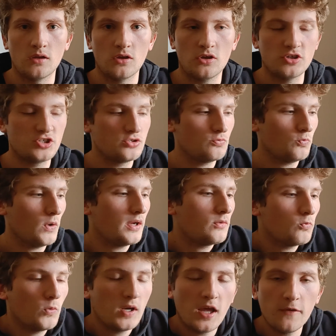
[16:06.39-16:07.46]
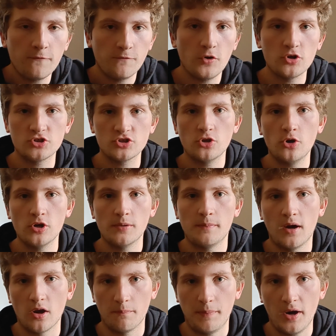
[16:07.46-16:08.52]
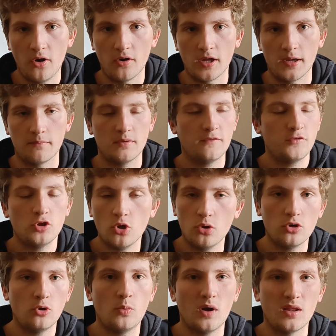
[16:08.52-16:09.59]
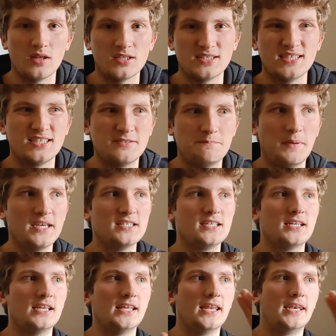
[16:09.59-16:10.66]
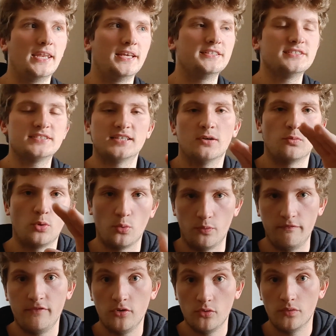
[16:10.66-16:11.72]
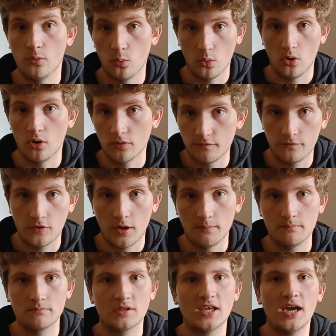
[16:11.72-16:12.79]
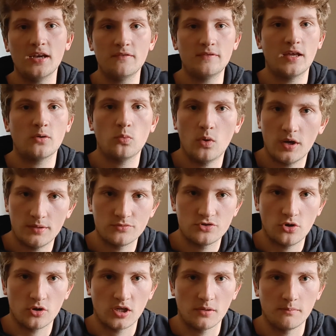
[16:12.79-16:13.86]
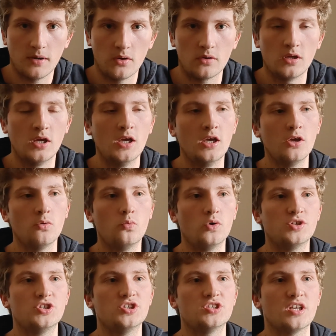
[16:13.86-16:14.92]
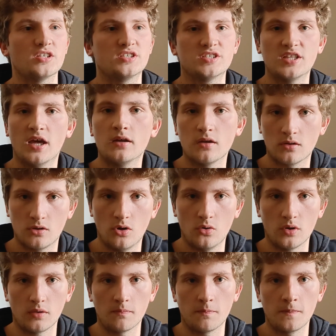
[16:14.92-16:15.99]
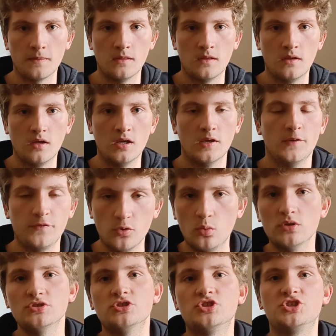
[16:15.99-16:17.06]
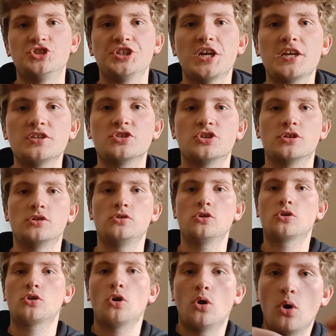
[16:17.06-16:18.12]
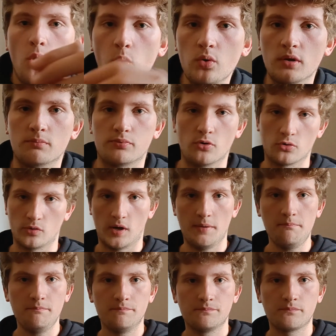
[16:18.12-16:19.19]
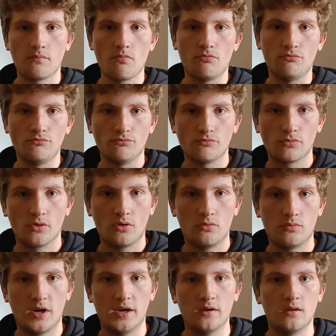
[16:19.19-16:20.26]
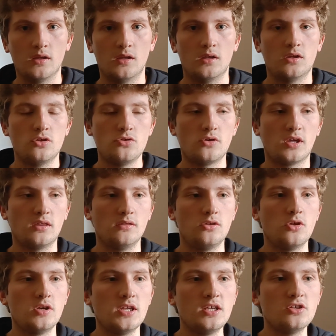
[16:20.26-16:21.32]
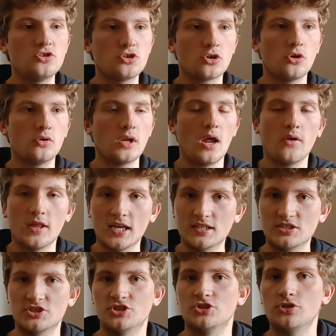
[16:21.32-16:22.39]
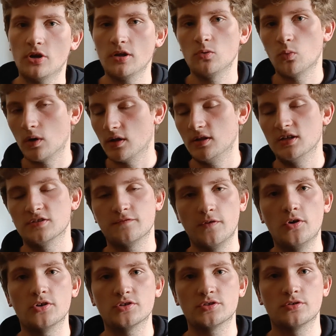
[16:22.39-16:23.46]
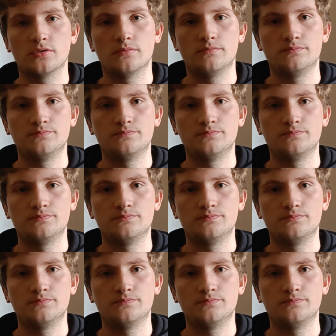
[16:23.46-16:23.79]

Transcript: Because when I first learned about a paradigm, if you don't know what it is, it's basically a lens that we view the world from, kind of like what I'm talking about, which is our standard coding. If you want to change your coding program, right, you need to go down and actually study what it is first.